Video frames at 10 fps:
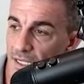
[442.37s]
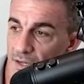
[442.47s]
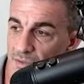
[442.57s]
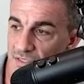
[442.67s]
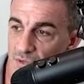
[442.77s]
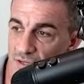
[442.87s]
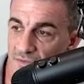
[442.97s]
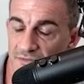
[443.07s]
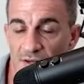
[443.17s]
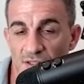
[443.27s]
I was one of the
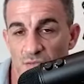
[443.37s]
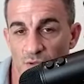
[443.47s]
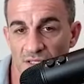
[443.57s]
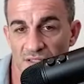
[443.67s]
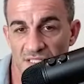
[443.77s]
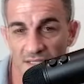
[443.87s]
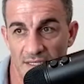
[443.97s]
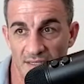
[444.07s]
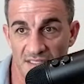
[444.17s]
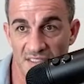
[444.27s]
first ones
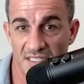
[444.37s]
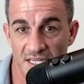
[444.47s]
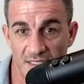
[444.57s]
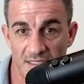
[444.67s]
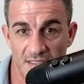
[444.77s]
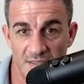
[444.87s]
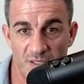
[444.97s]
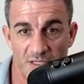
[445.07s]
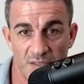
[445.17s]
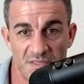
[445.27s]
in the state to
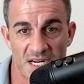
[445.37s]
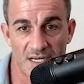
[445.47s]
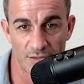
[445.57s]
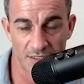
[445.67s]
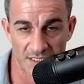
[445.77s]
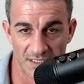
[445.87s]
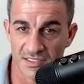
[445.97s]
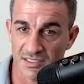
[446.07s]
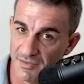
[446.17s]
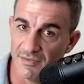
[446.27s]
pick up Tiger
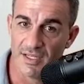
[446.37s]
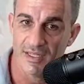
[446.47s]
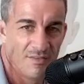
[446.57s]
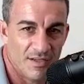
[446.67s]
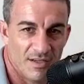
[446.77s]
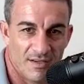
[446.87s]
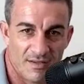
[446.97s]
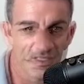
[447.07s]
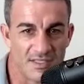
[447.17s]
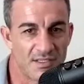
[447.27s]
Leads.
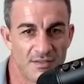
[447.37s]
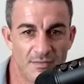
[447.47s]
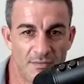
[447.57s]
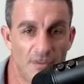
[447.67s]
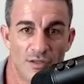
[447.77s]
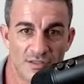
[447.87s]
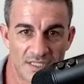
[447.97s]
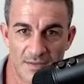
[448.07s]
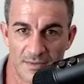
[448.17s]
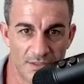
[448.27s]
That's a long
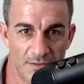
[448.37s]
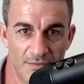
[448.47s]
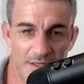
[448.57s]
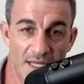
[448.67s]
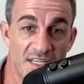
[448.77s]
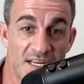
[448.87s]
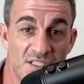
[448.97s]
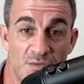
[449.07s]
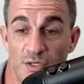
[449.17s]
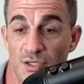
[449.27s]
time ago. That's
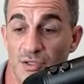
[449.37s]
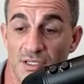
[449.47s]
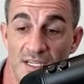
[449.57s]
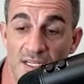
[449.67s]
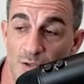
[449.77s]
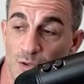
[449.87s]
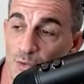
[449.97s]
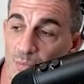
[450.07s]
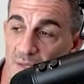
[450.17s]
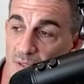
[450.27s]
actually when you can get Google
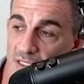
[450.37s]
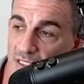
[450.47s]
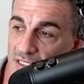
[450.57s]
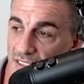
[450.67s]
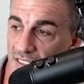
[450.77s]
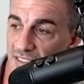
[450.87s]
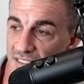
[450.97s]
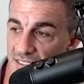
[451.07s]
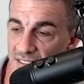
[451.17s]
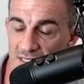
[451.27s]
pay-per-click leads,
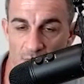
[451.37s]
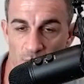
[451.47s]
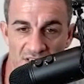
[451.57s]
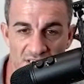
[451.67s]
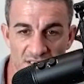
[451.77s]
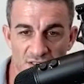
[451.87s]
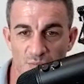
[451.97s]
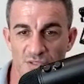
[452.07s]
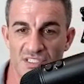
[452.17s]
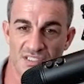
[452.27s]
and it wasn't a
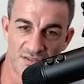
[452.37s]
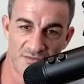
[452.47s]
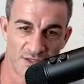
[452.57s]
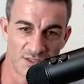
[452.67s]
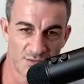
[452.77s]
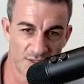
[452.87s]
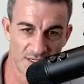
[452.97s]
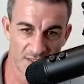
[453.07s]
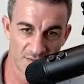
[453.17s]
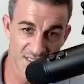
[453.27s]
2% conversion
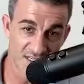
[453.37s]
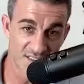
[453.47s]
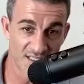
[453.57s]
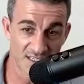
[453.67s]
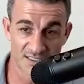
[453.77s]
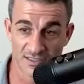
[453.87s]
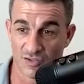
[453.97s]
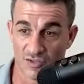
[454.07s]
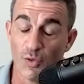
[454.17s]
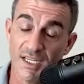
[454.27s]
rate. It was actually like a
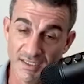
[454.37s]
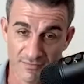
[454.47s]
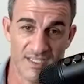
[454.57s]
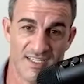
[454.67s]
20.